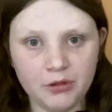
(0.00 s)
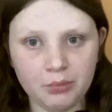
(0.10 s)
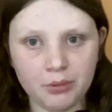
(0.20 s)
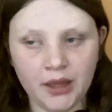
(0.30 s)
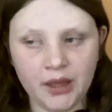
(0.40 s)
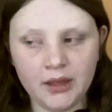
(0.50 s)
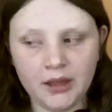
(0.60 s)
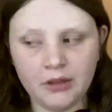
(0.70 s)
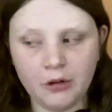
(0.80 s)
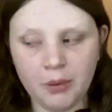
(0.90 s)
plan
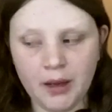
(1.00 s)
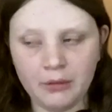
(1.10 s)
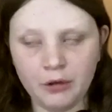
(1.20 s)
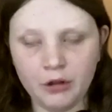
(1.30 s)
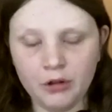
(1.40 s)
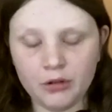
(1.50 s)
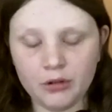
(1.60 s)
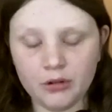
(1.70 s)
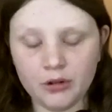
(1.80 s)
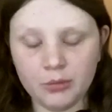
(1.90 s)
in their
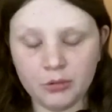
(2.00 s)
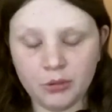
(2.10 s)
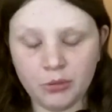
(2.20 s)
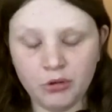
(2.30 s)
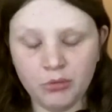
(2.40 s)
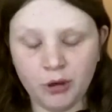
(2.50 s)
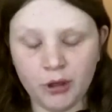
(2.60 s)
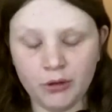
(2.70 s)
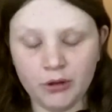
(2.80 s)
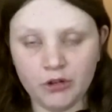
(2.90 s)
payroll subscription where
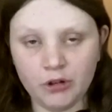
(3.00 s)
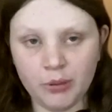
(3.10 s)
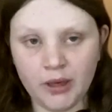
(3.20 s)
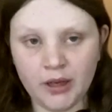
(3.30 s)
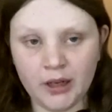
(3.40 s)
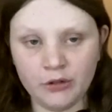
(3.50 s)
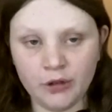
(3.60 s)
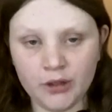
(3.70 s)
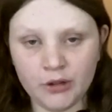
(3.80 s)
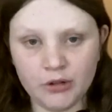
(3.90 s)
you can just pay
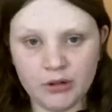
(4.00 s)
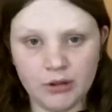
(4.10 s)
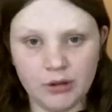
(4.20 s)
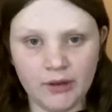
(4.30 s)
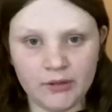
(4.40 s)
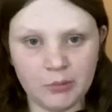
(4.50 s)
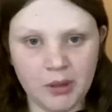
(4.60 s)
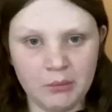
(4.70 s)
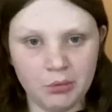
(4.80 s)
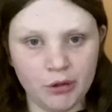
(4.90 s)
contractors and you don't have to pay
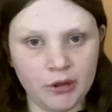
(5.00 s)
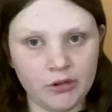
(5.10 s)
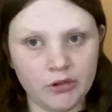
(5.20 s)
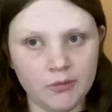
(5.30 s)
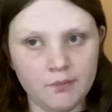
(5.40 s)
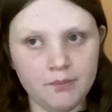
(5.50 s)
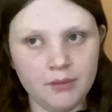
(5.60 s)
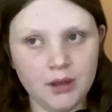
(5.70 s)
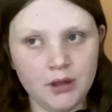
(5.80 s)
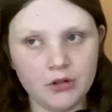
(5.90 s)
employees.
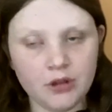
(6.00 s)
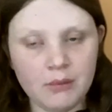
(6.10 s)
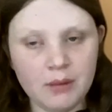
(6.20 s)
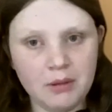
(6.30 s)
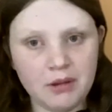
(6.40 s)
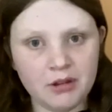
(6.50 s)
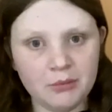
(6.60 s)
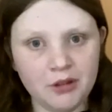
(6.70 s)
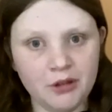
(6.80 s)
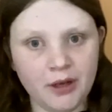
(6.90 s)
So that might be
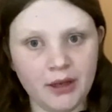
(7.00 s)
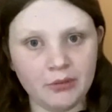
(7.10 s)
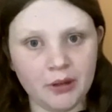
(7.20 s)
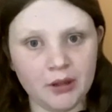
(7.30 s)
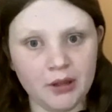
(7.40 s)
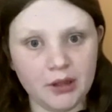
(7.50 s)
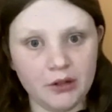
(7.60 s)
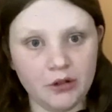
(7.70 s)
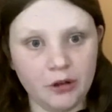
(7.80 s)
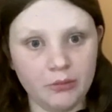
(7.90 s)
something you guys want to look
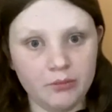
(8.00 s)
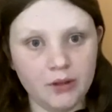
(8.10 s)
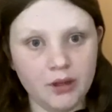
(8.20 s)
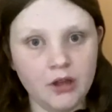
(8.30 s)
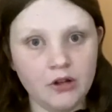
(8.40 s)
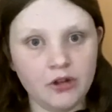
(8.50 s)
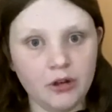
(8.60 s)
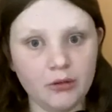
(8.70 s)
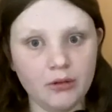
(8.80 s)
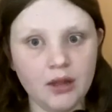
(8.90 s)
into. So
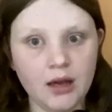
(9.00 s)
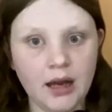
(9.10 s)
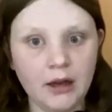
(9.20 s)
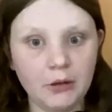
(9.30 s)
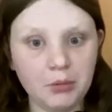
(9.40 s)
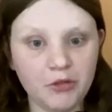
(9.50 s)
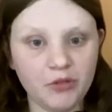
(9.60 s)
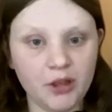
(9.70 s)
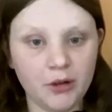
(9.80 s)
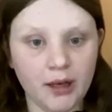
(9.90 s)
I hope this
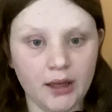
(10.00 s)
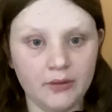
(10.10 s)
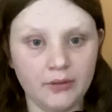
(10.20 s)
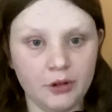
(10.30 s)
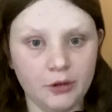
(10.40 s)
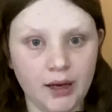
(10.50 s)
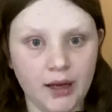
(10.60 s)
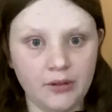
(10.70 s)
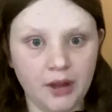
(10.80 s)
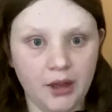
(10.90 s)
video gave you
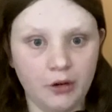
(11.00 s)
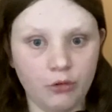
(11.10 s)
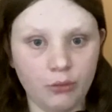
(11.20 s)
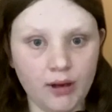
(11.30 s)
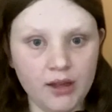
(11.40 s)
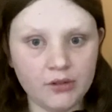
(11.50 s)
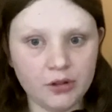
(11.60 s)
guys a great